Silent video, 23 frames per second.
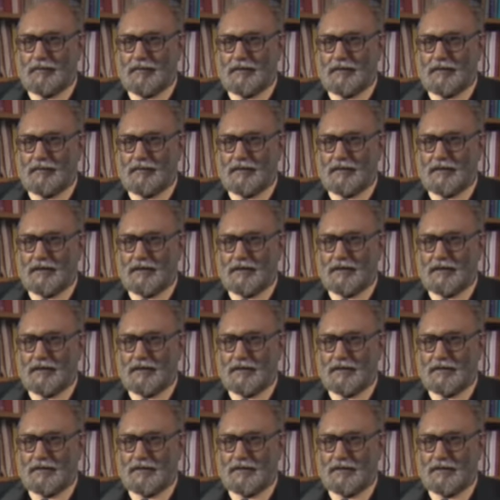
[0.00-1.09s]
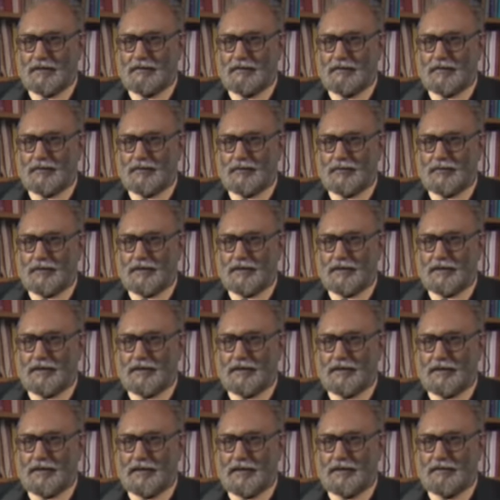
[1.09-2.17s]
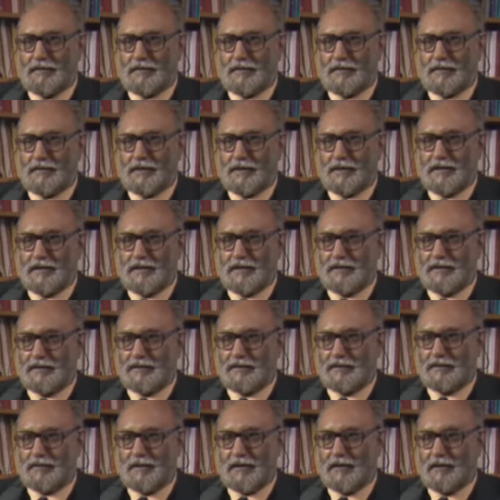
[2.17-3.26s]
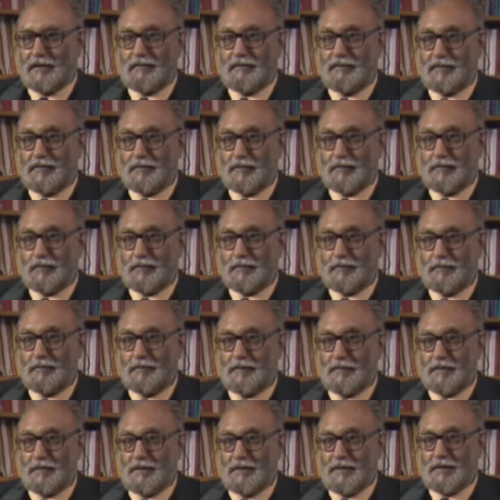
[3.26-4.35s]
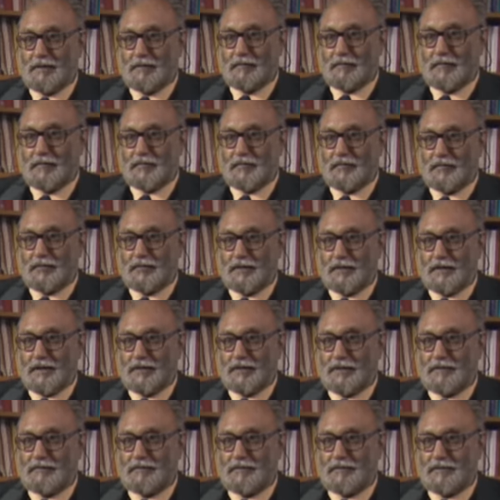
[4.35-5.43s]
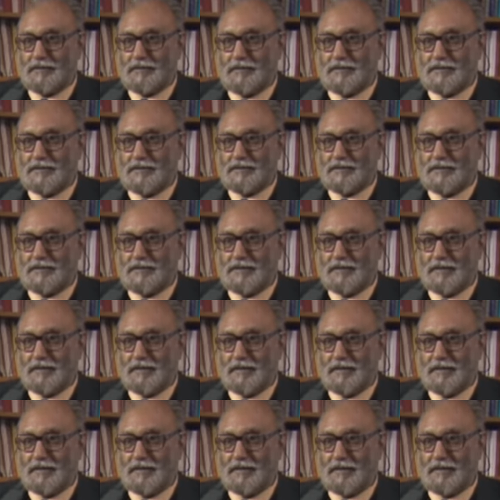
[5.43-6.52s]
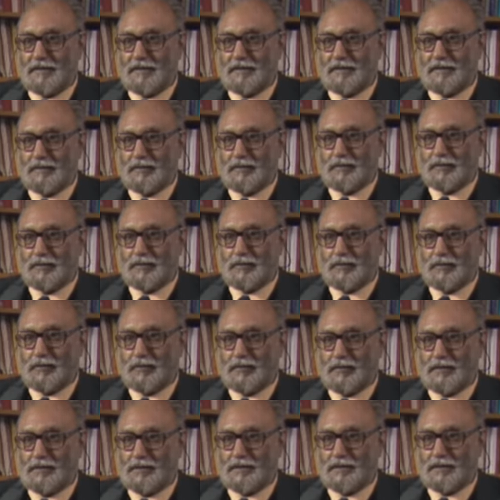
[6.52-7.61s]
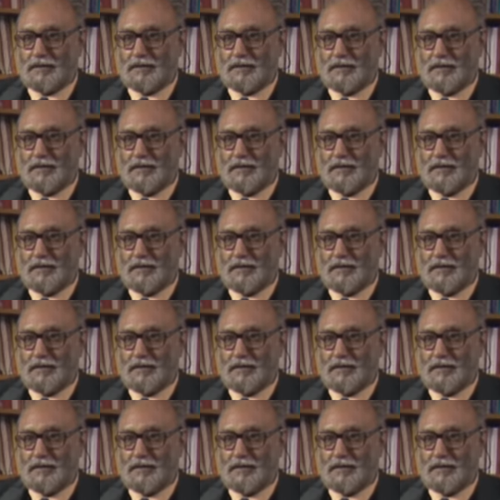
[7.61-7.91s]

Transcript: We were traveling together in a railway train, and I never knew him before that, and we just got to know each other.